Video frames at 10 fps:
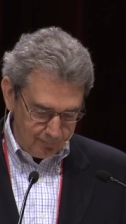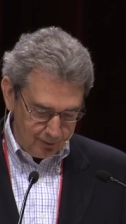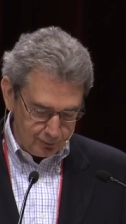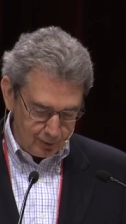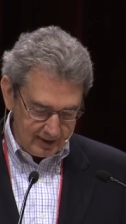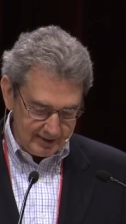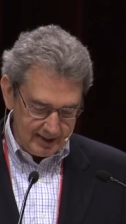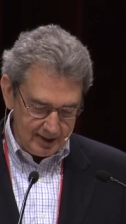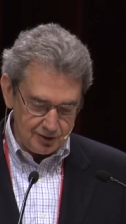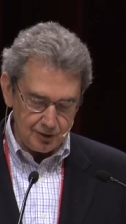
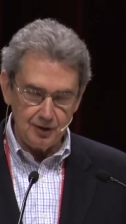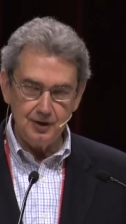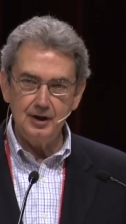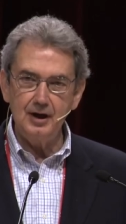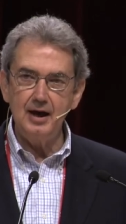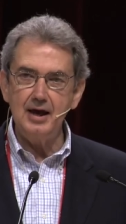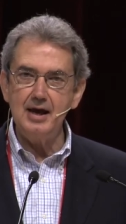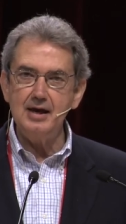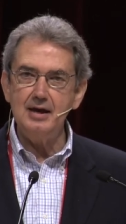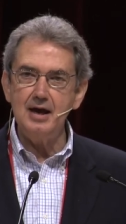virtualization
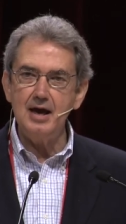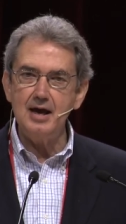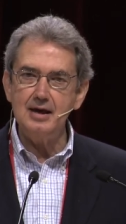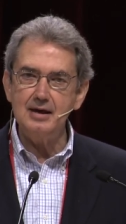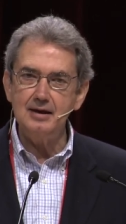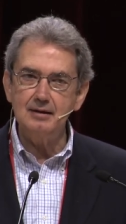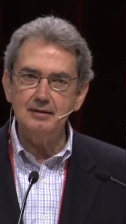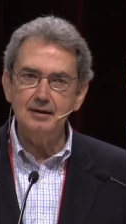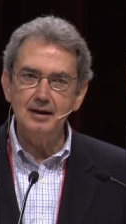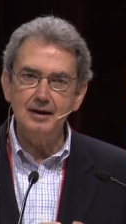a, a
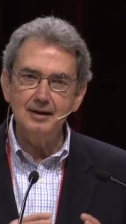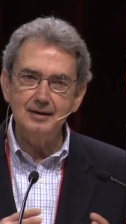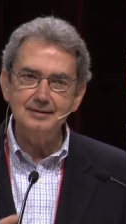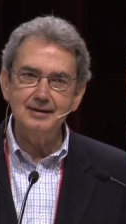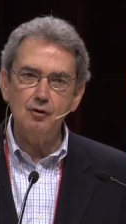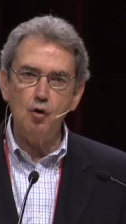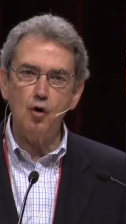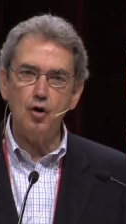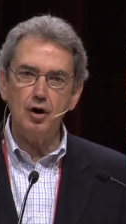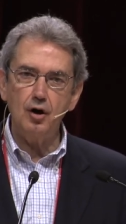uh, the
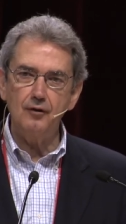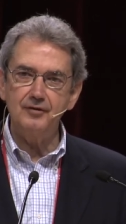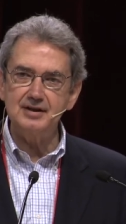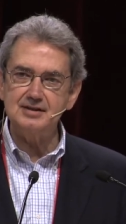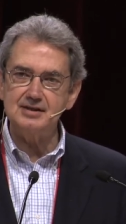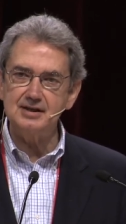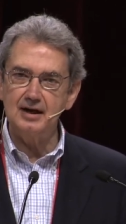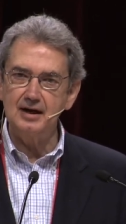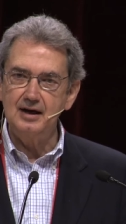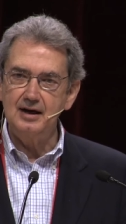core of its uh,